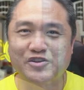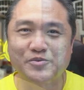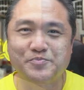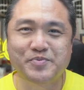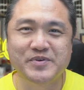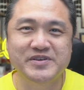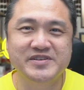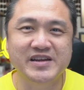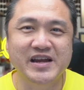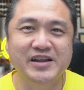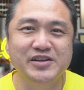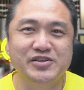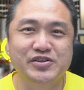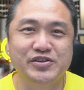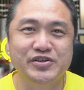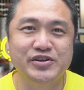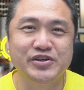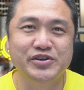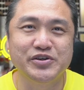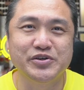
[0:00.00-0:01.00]
to present
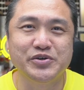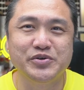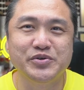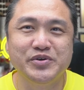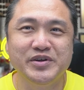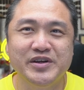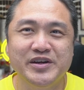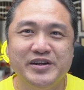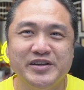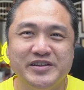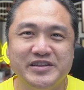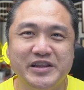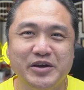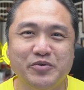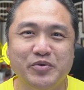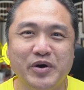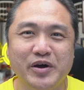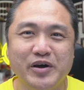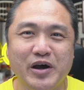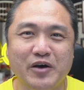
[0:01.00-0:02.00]
to you
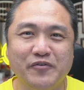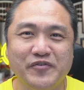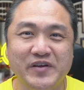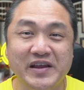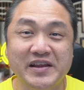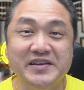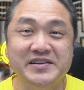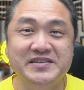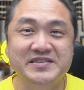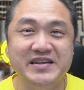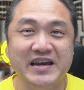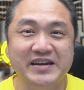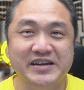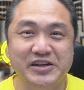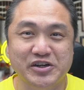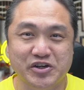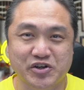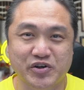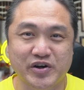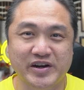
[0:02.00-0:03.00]
the world of
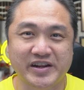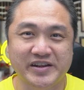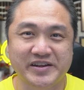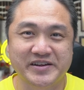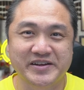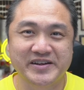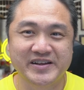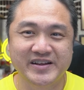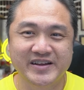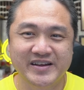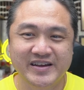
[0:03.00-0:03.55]
insider trading.